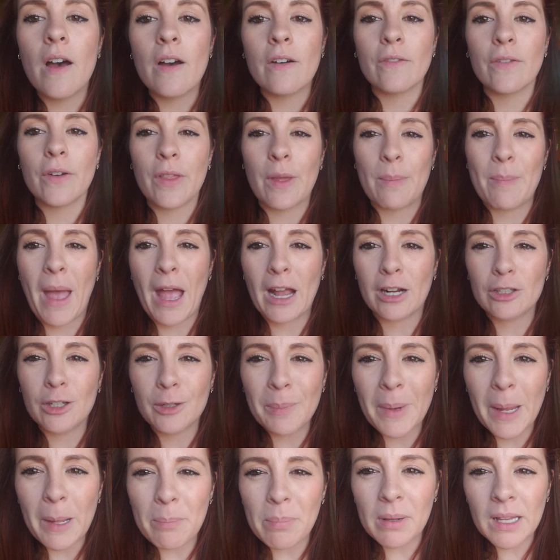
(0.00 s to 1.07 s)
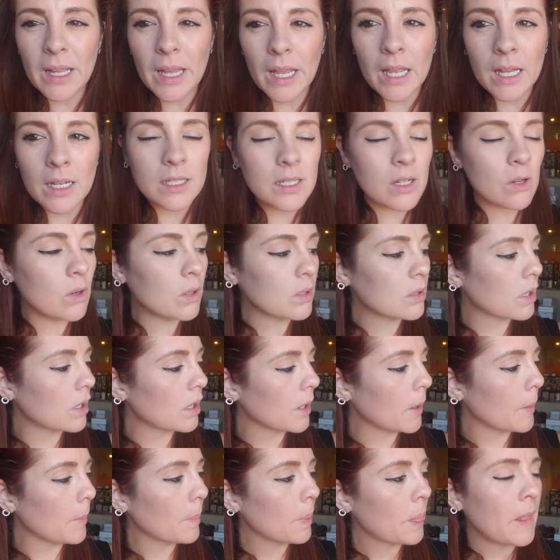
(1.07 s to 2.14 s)
for the macrame plant holder.
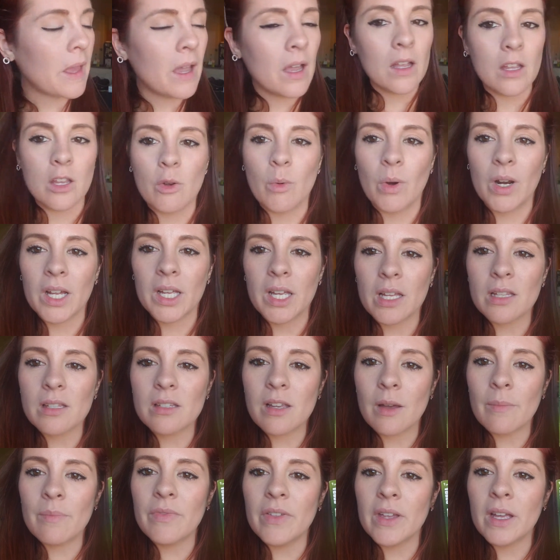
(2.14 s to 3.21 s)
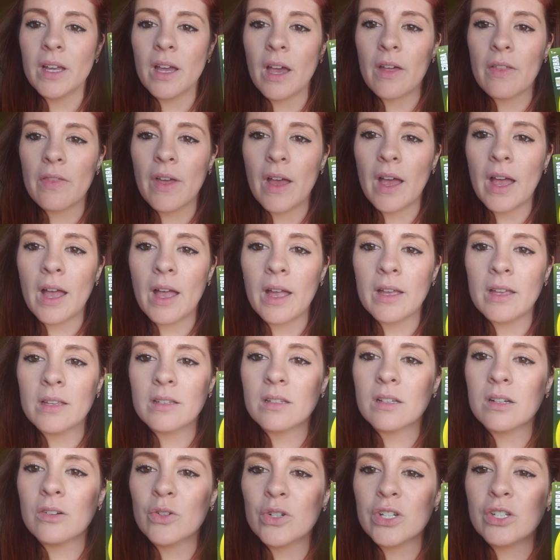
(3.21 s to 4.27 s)
You wanna get something that is
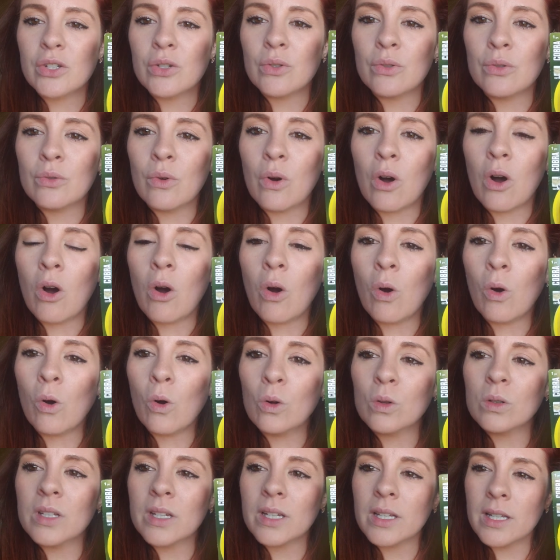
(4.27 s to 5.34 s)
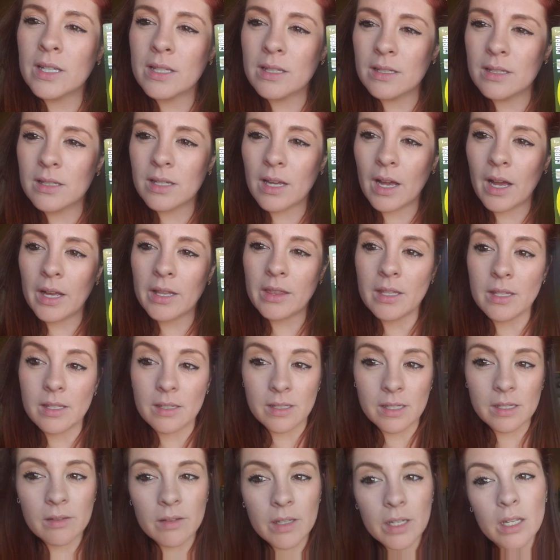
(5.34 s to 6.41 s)
going to hold inside the
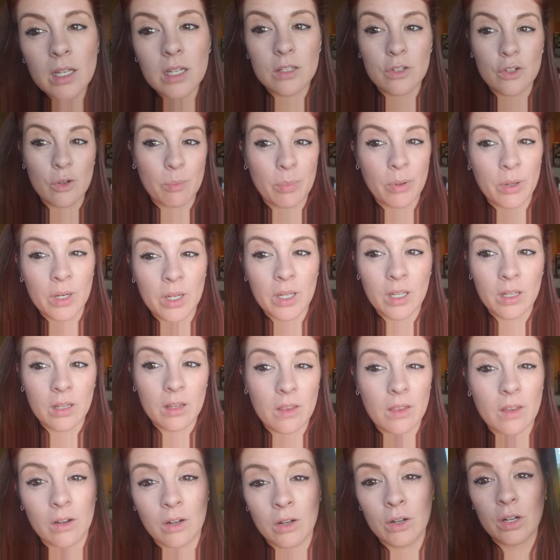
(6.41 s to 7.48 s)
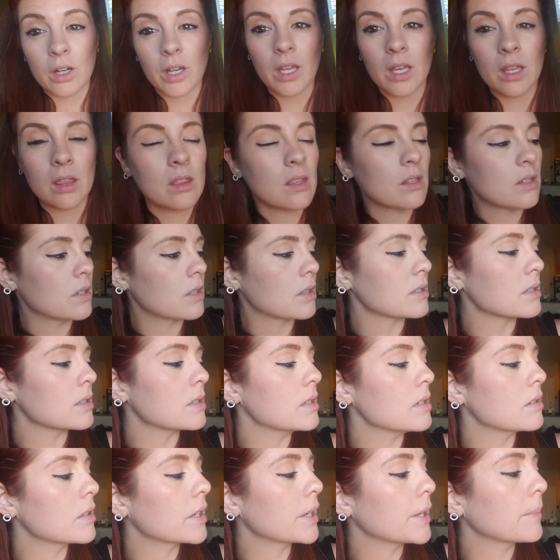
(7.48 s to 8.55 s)
ceiling because you're putting the hook into the
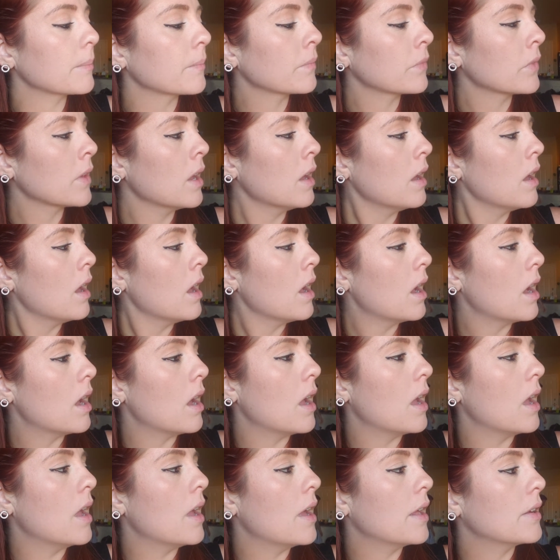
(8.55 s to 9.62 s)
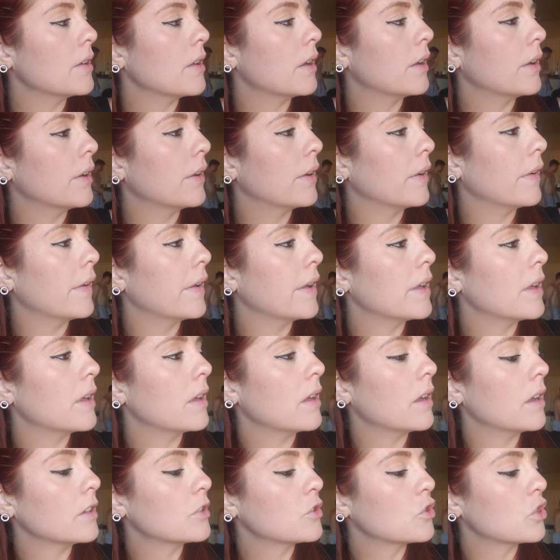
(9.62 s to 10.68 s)
ceiling. And
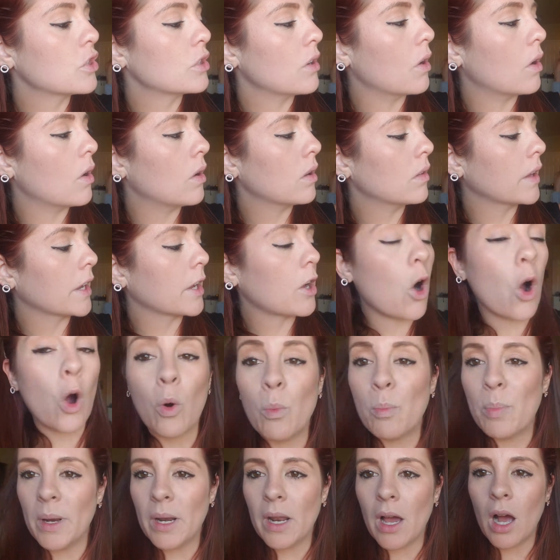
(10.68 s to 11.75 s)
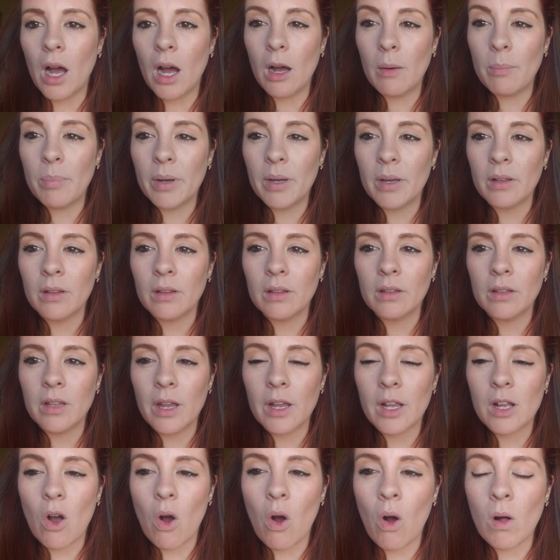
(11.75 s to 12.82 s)
it should like open up. They
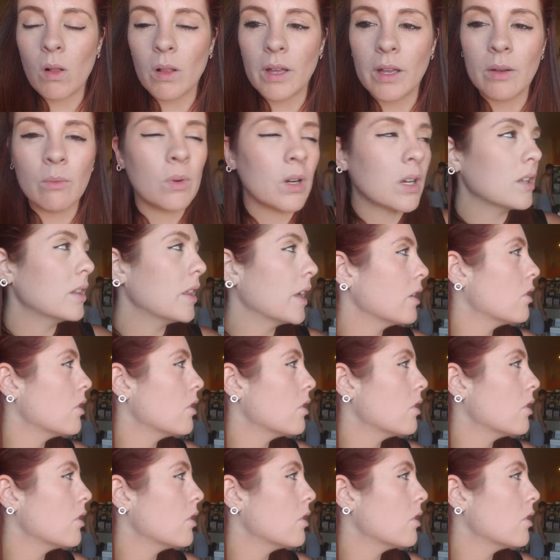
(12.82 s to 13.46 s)
call it, what did they